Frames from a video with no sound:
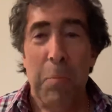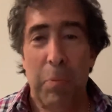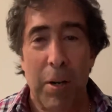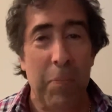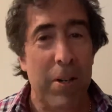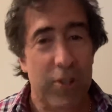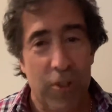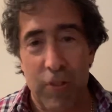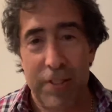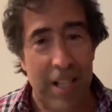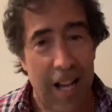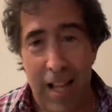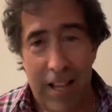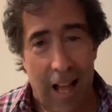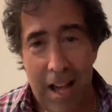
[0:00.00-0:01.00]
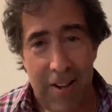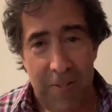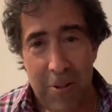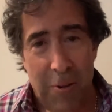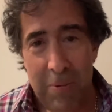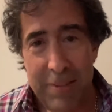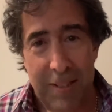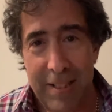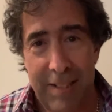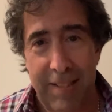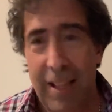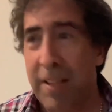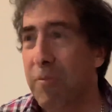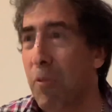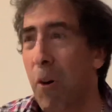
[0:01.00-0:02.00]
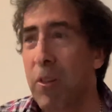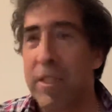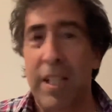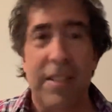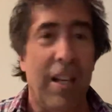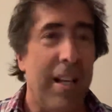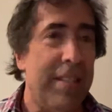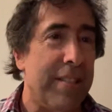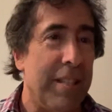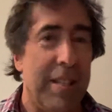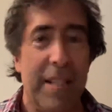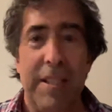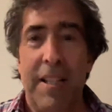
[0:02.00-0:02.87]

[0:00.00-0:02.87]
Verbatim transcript: Broadway shows now, I don't know. It's, it's like rolling the dice and hit,